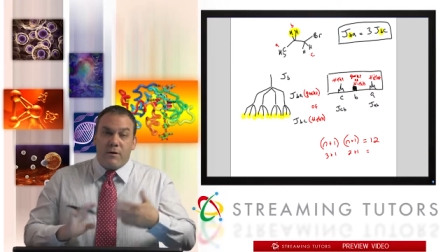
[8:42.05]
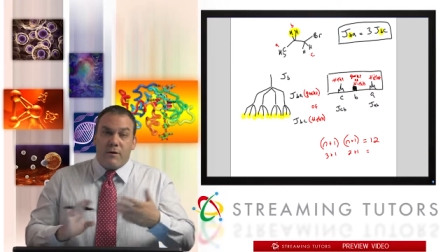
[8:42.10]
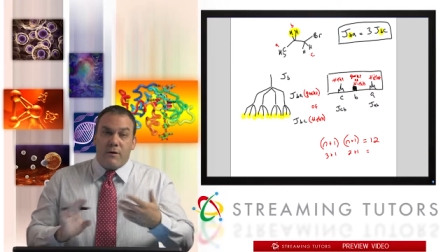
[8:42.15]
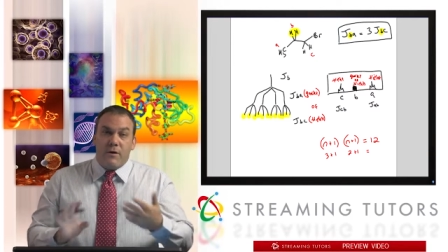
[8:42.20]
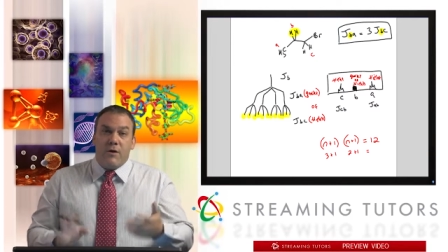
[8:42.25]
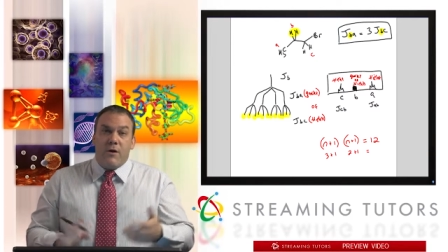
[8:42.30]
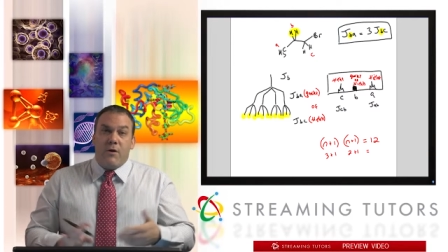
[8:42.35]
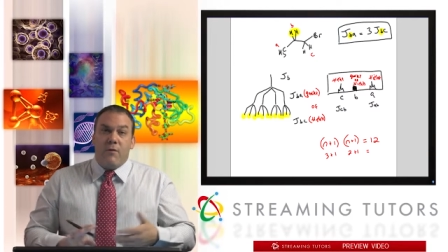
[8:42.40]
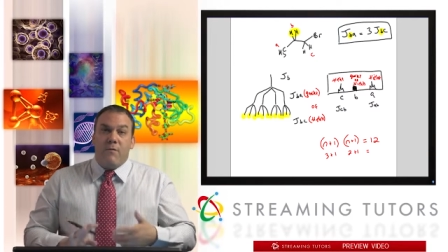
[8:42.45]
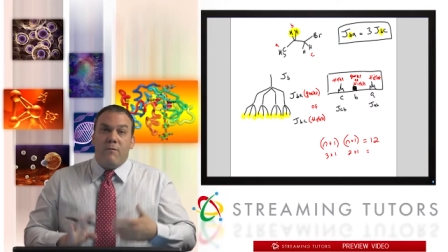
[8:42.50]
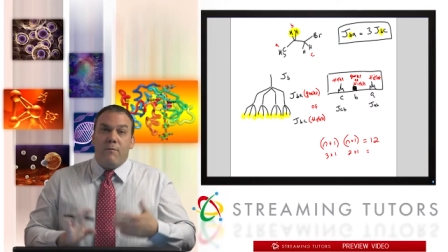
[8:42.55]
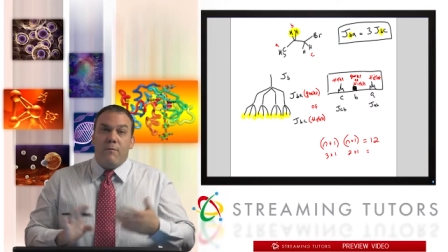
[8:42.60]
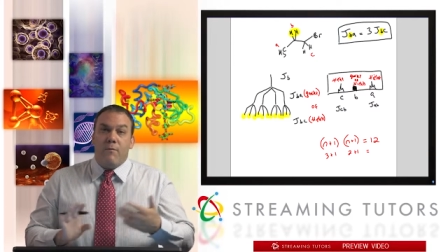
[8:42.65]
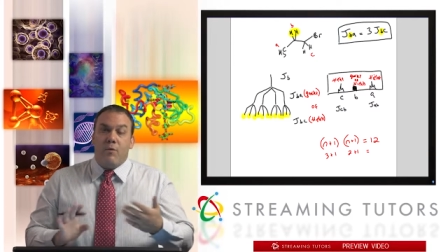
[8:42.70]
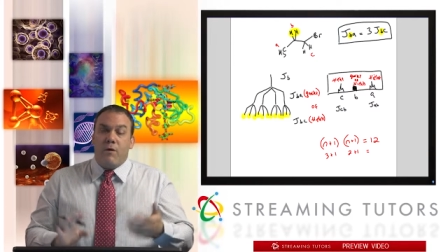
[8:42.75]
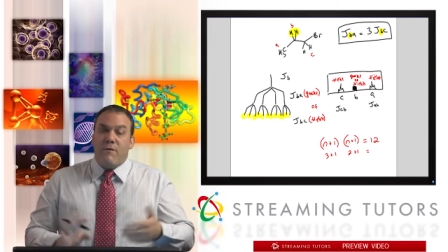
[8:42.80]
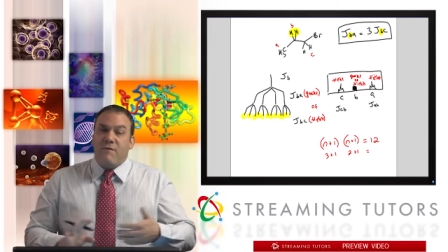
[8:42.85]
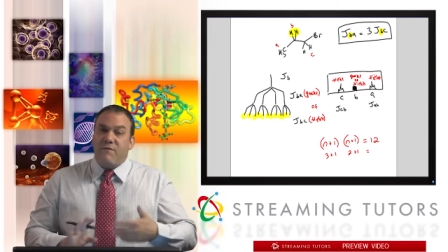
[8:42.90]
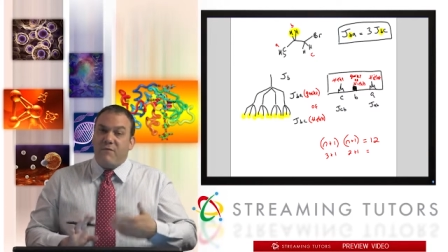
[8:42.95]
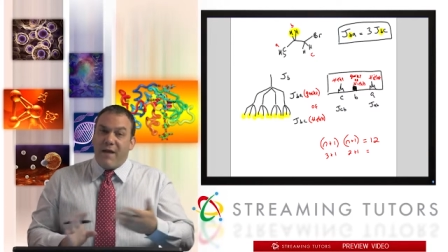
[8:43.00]
you know,
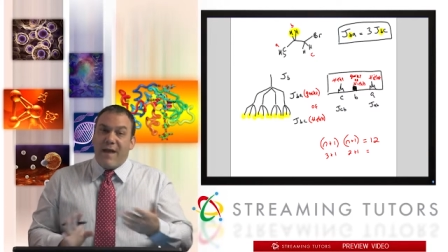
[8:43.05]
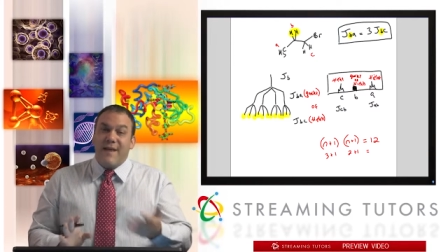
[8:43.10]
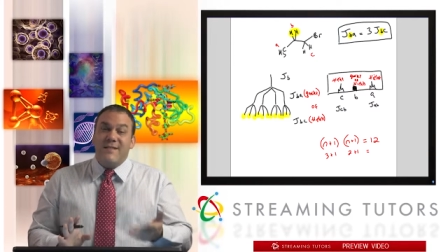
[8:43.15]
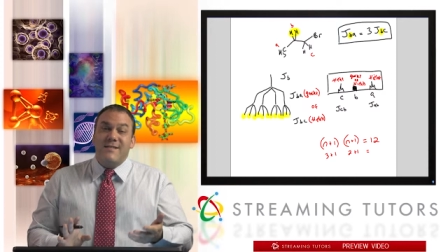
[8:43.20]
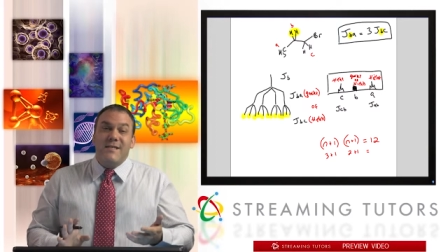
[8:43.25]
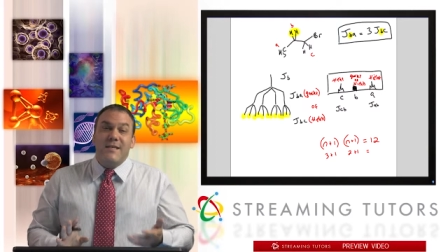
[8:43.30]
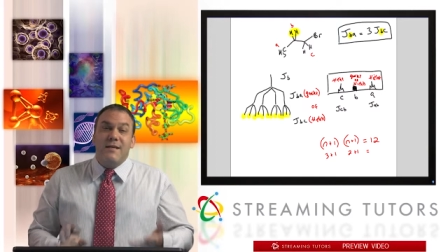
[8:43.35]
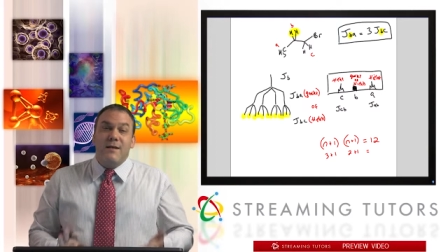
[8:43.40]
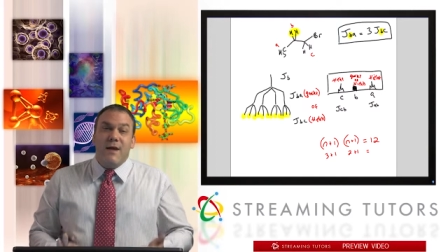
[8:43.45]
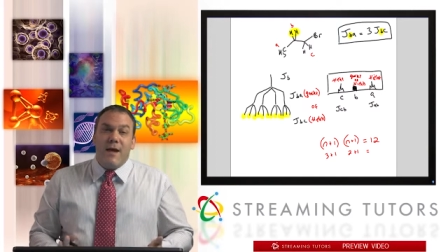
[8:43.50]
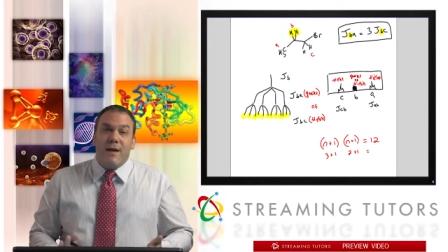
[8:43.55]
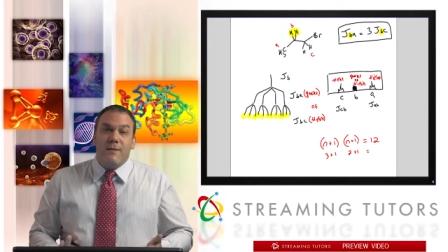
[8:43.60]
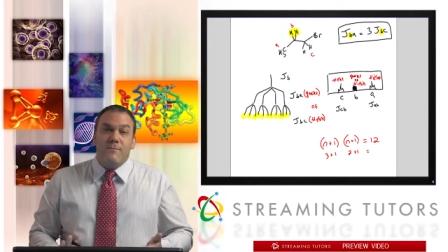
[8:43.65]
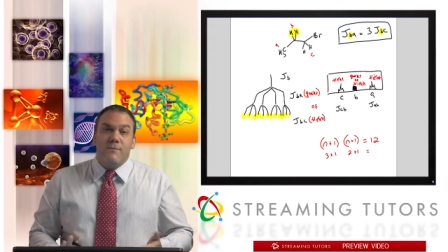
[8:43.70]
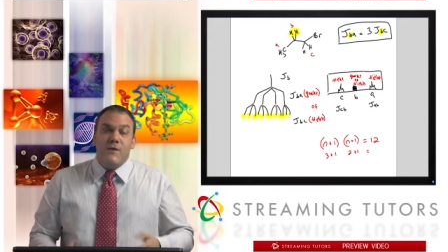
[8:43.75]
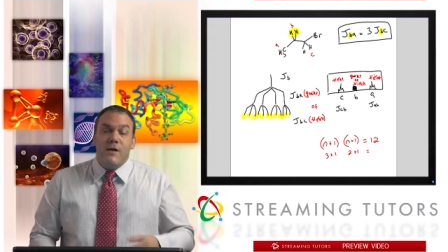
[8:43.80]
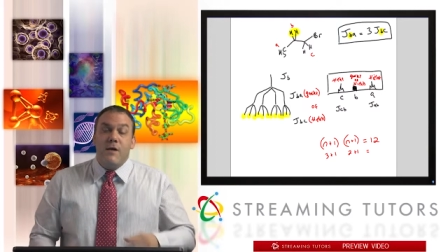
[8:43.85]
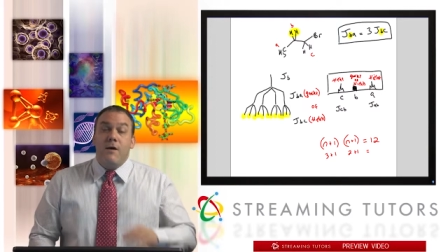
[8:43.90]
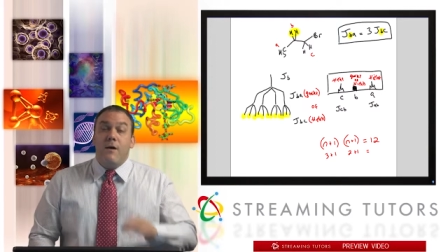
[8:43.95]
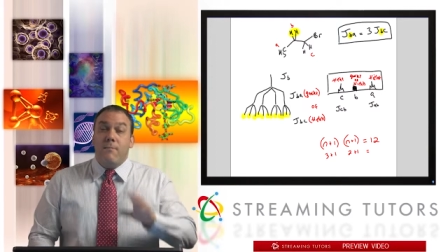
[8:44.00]
more fancy
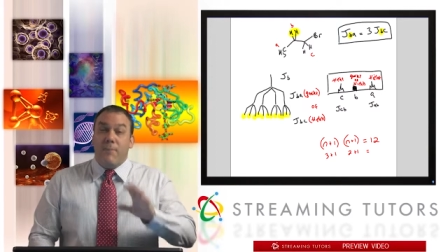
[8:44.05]
names,